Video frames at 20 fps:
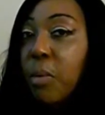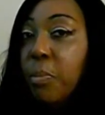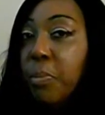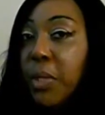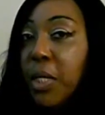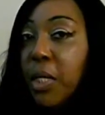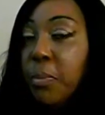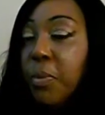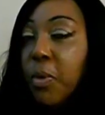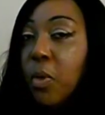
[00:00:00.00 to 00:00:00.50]

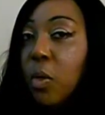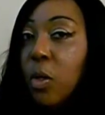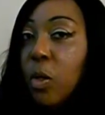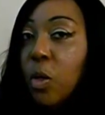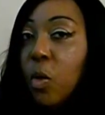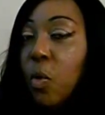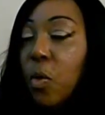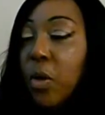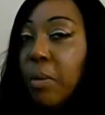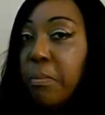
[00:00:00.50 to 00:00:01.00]
people are
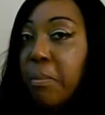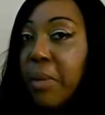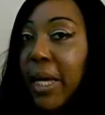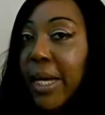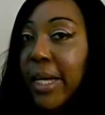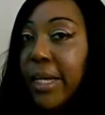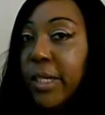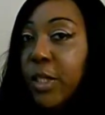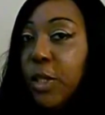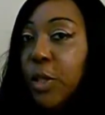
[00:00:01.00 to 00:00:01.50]
going
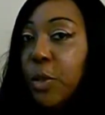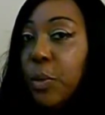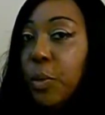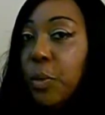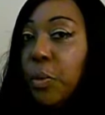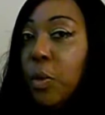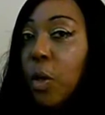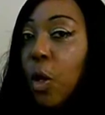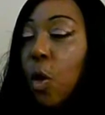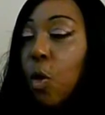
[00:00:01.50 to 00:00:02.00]
back
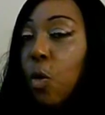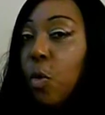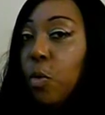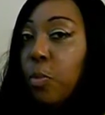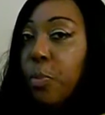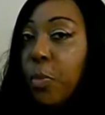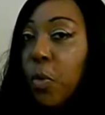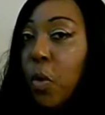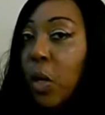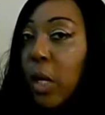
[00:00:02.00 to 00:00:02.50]
to
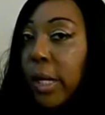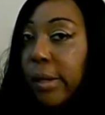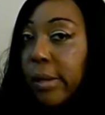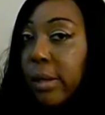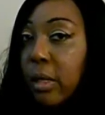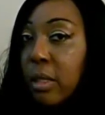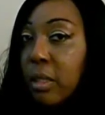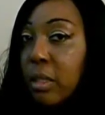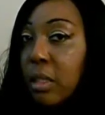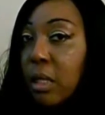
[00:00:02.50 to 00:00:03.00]
old
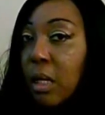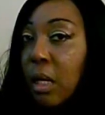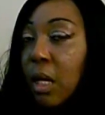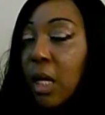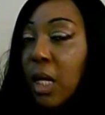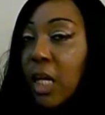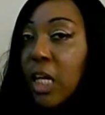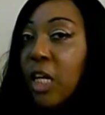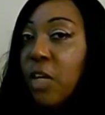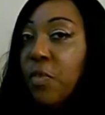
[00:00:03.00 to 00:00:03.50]
products,
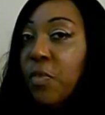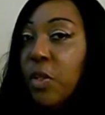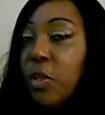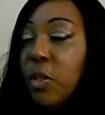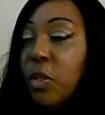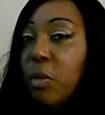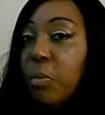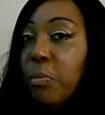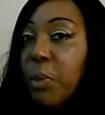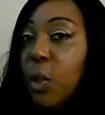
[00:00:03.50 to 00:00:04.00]
even
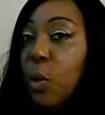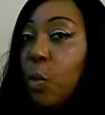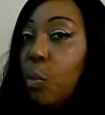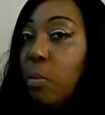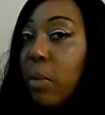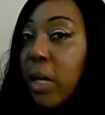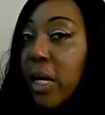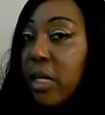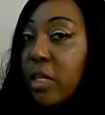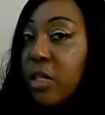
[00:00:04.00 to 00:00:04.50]
the Blue
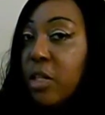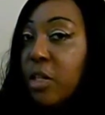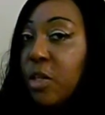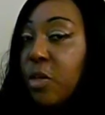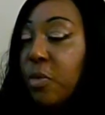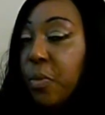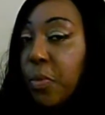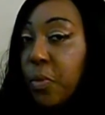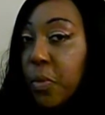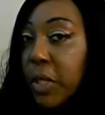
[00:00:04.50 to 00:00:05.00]
Magic
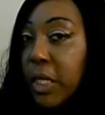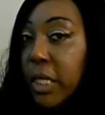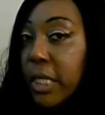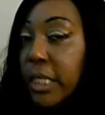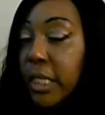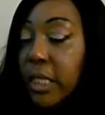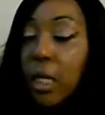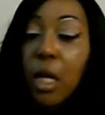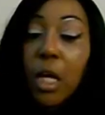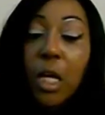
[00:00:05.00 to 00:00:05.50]

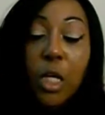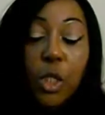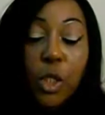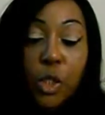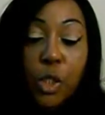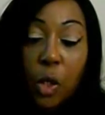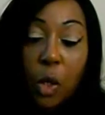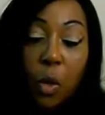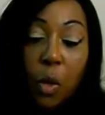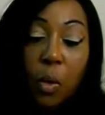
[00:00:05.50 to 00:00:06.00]
grease.
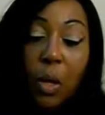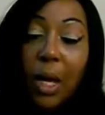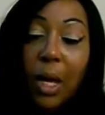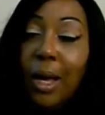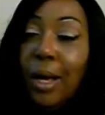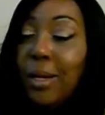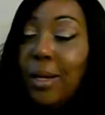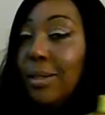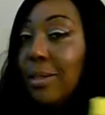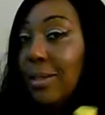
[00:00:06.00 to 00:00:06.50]
So
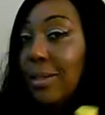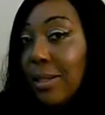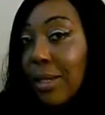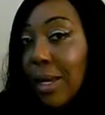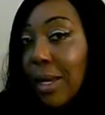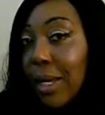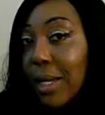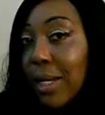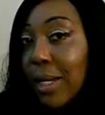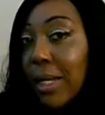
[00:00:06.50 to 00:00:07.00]
I
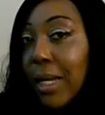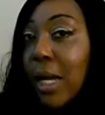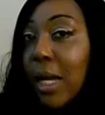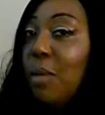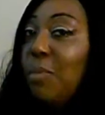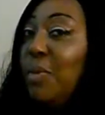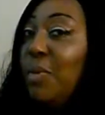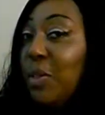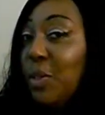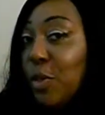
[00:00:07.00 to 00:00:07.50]
decided
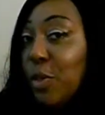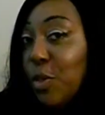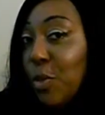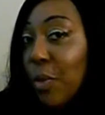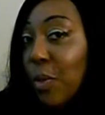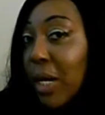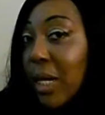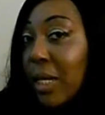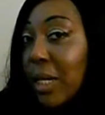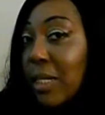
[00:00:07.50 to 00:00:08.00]
I'm going to
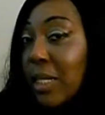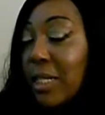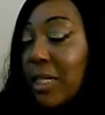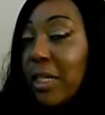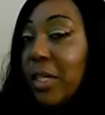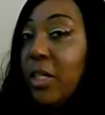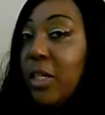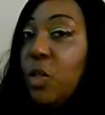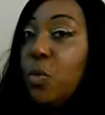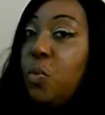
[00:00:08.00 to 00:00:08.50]
try it. They
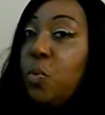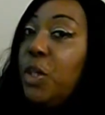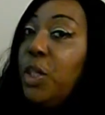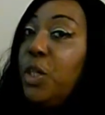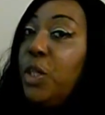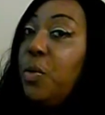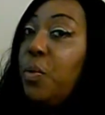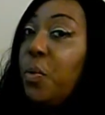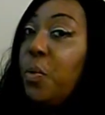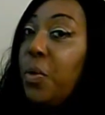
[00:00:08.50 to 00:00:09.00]
say it's really
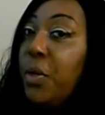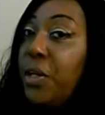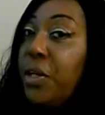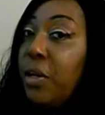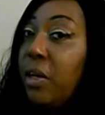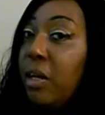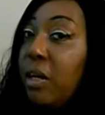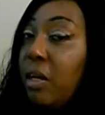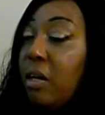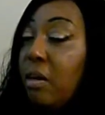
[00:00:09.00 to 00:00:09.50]
growing
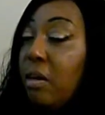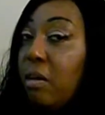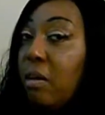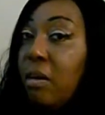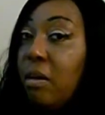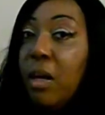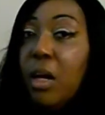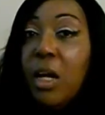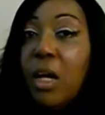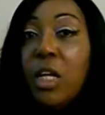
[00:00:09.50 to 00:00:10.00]
your
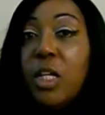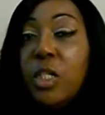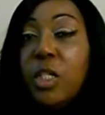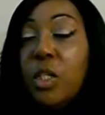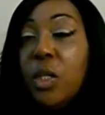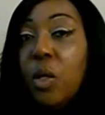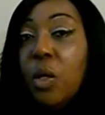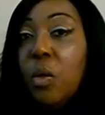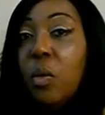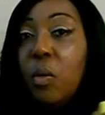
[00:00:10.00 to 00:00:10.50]
hair.
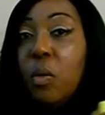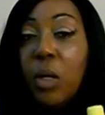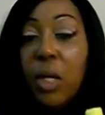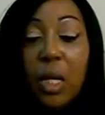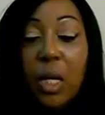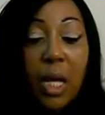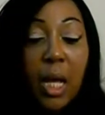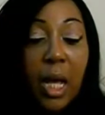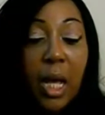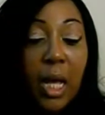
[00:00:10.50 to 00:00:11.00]
So
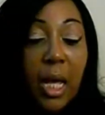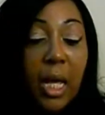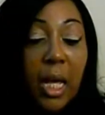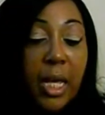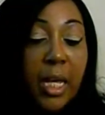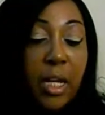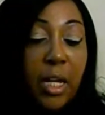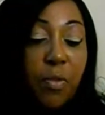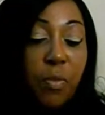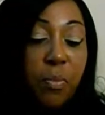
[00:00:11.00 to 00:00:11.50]
I
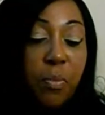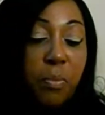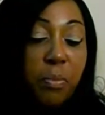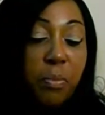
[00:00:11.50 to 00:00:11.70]
have